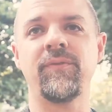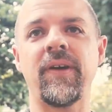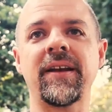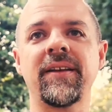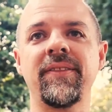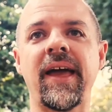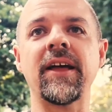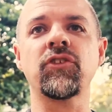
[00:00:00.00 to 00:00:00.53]
in
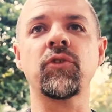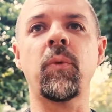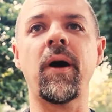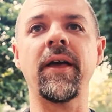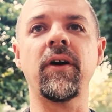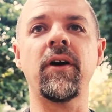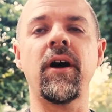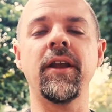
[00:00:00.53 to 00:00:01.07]
fact, that's
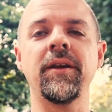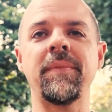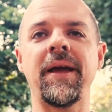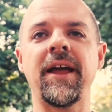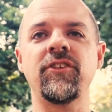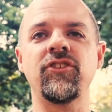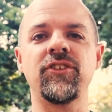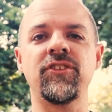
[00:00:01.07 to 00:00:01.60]
why the Haunted
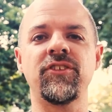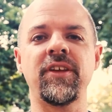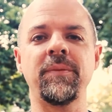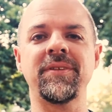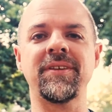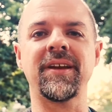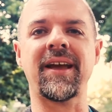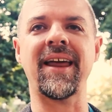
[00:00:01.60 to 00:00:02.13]
Mansion
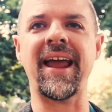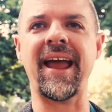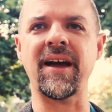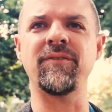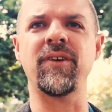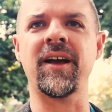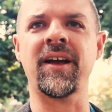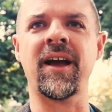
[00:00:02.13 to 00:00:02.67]
seems to kind of
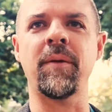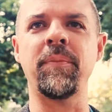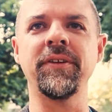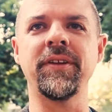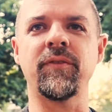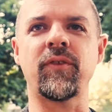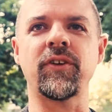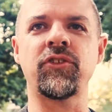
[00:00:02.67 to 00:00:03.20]
have a
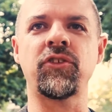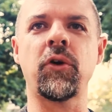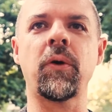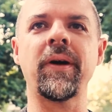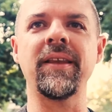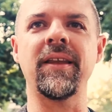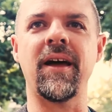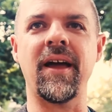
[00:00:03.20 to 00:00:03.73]
couple different
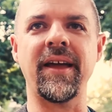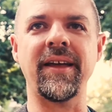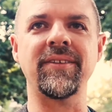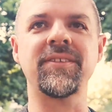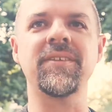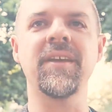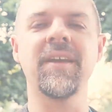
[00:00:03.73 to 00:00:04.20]
storylines.